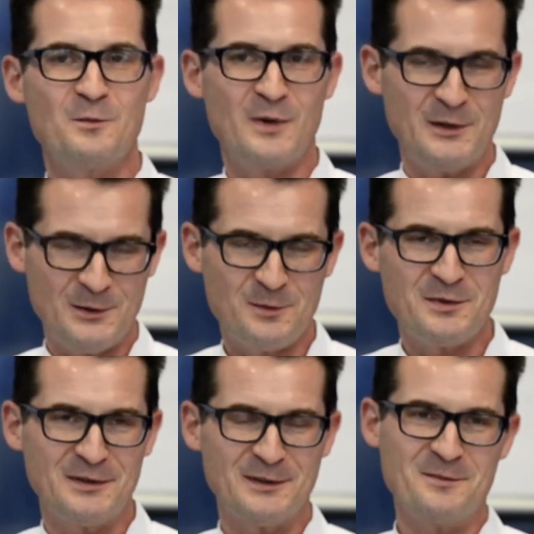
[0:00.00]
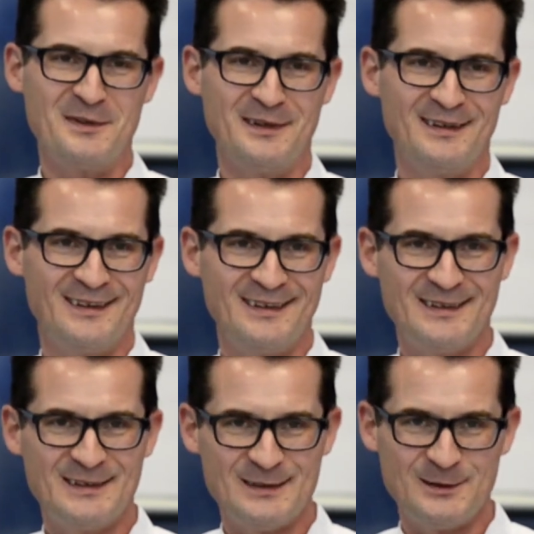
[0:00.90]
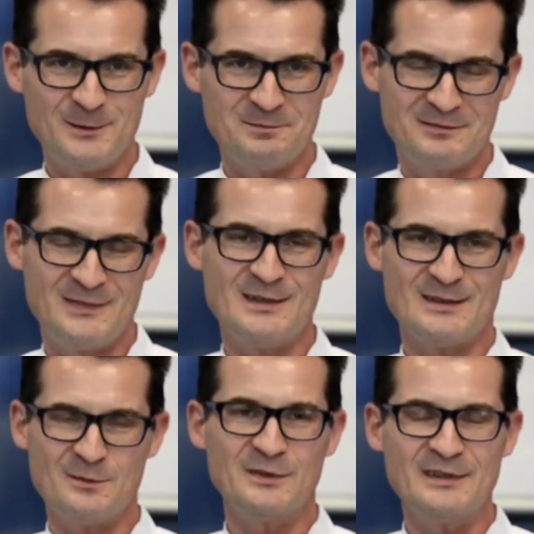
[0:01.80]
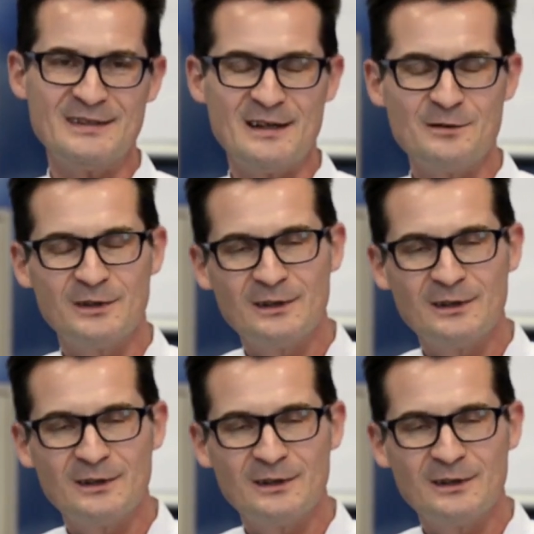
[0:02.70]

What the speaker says: by European company. So it's completely safe.